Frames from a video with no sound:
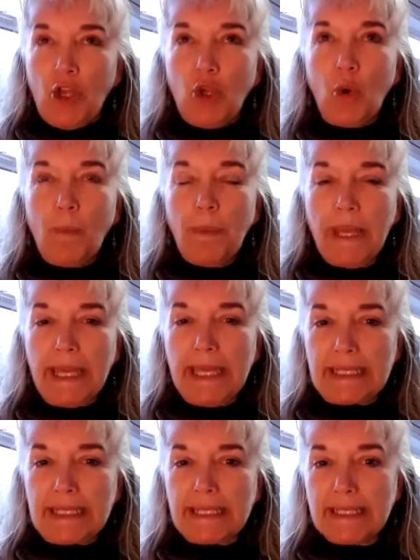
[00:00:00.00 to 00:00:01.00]
your
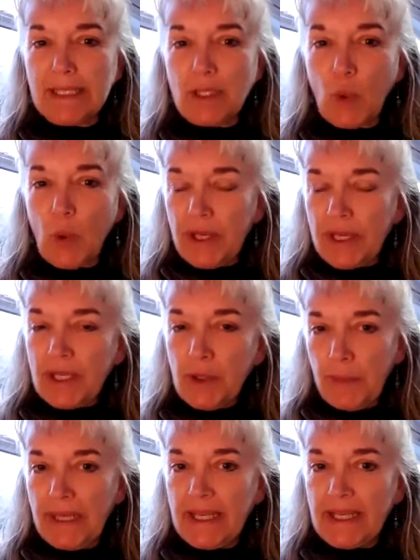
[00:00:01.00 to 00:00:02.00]
peace, your inner
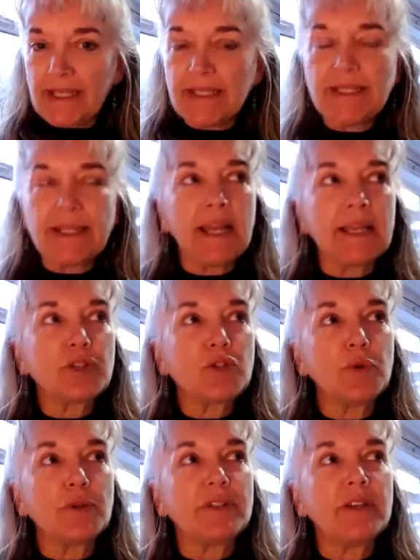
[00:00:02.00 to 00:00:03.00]
peace, that
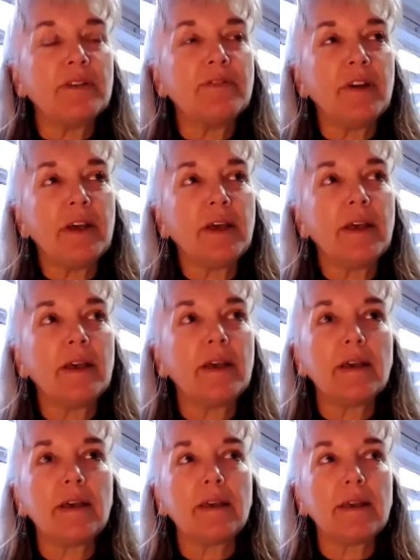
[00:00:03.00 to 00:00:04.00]
sort of
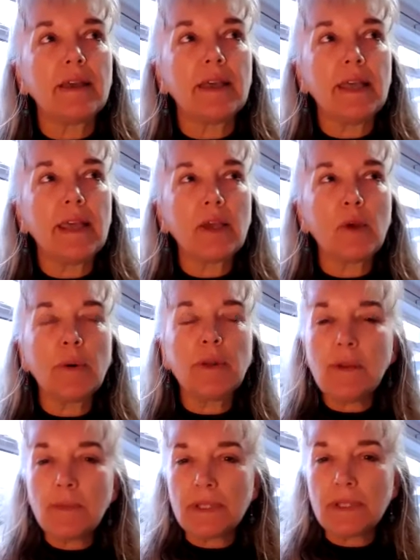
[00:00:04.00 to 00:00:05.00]

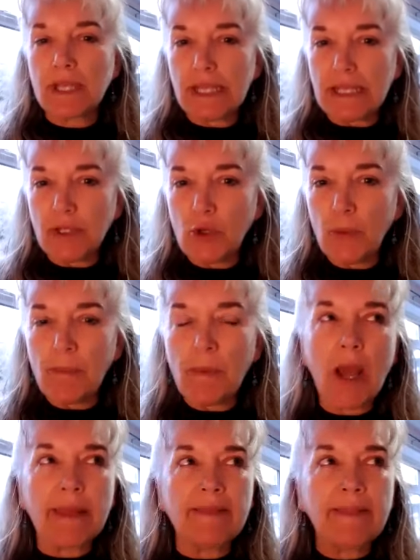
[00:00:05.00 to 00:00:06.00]
equanimity in your
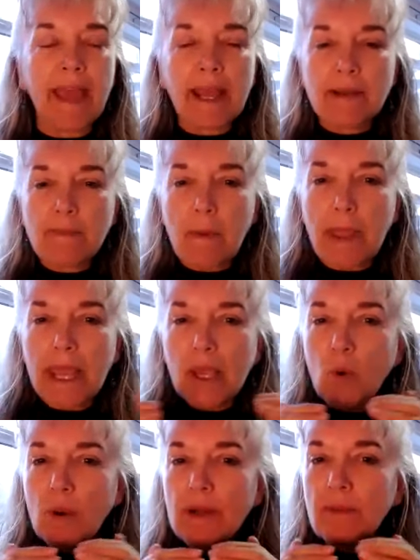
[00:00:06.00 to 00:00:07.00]
mind, that
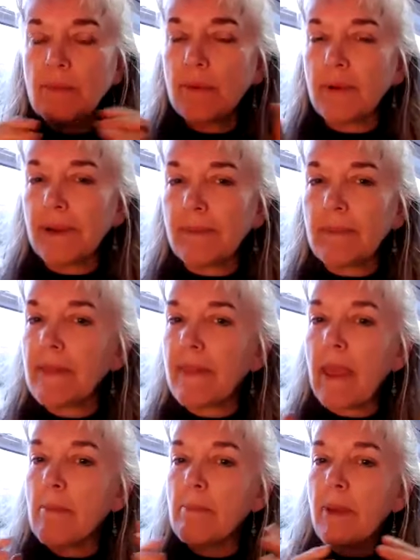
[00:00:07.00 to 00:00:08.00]
equilibrium and
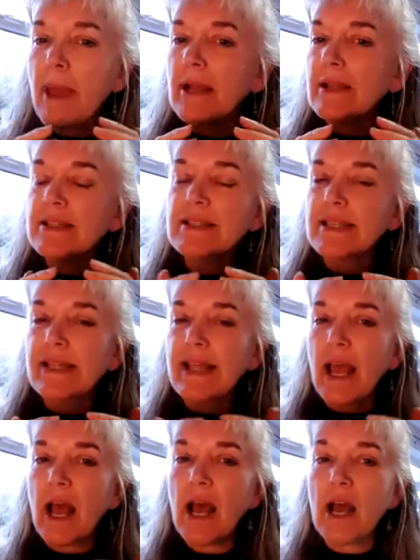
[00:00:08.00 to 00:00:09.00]
that balance and
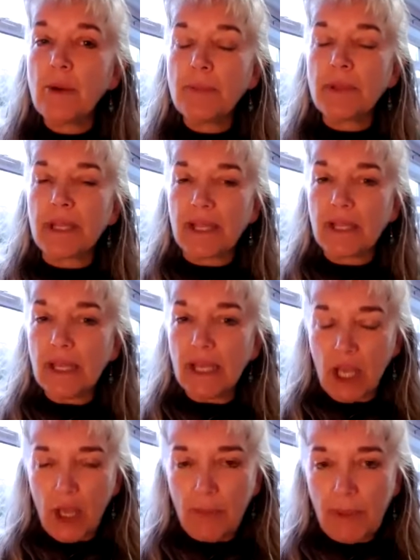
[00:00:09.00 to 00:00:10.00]
that harmony
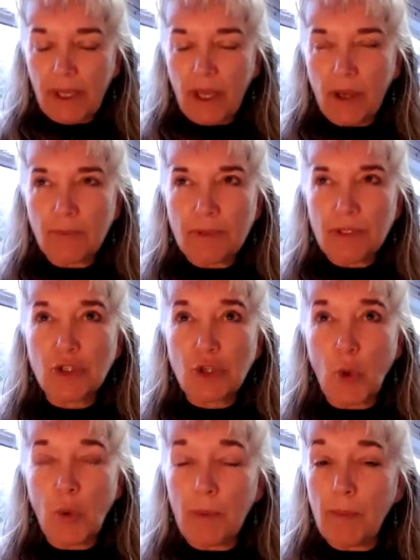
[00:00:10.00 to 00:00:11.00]
becomes
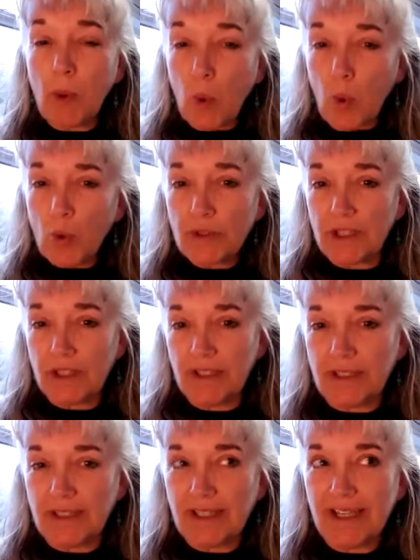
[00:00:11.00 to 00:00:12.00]
so
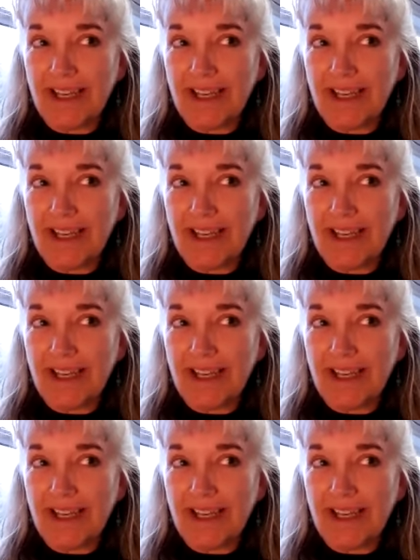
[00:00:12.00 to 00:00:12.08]
important